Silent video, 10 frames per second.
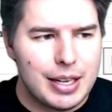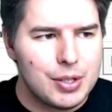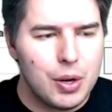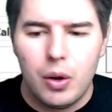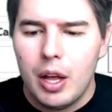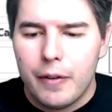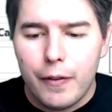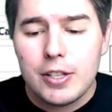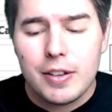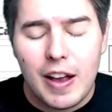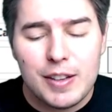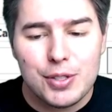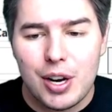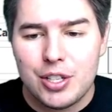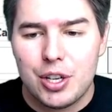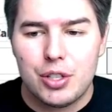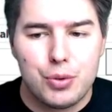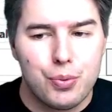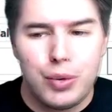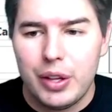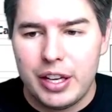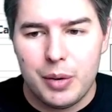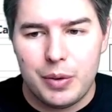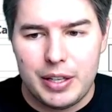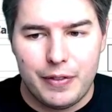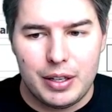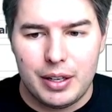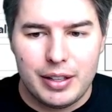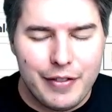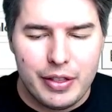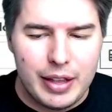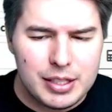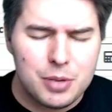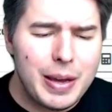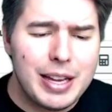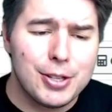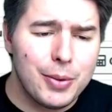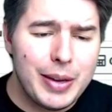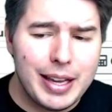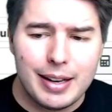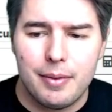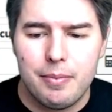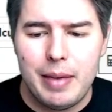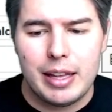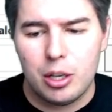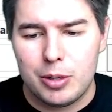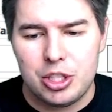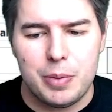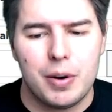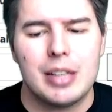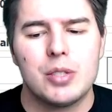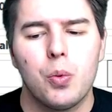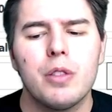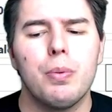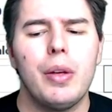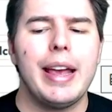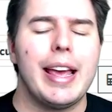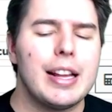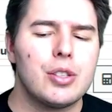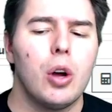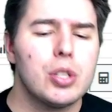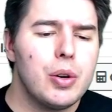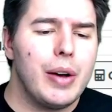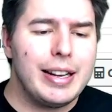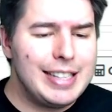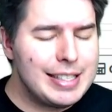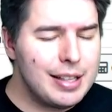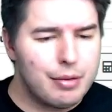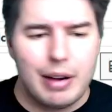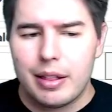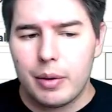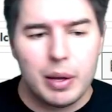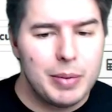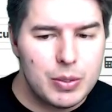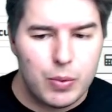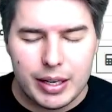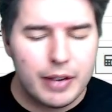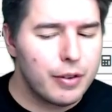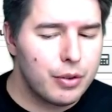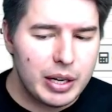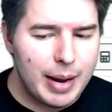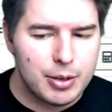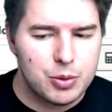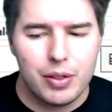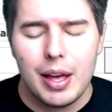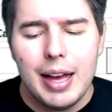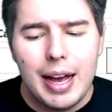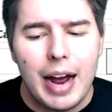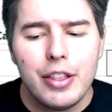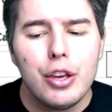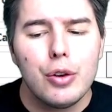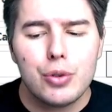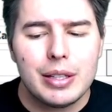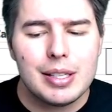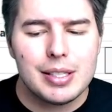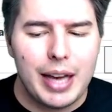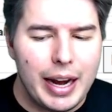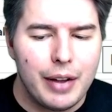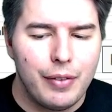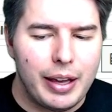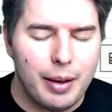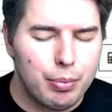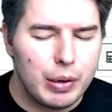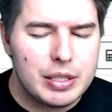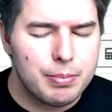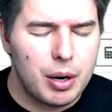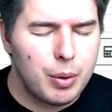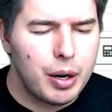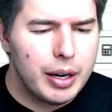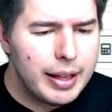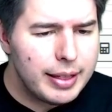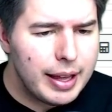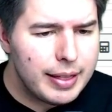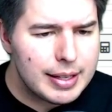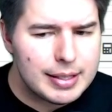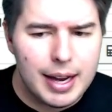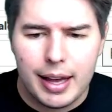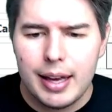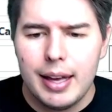So first off, Cosmos Charger, just really good with different things. Just making sure that we can make it a little bit cheaper. It's worth playing, and it's also a decent threat that we can be swinging in for 3 damage with. I think you treat this kind of like a Brazen Borrower in this deck.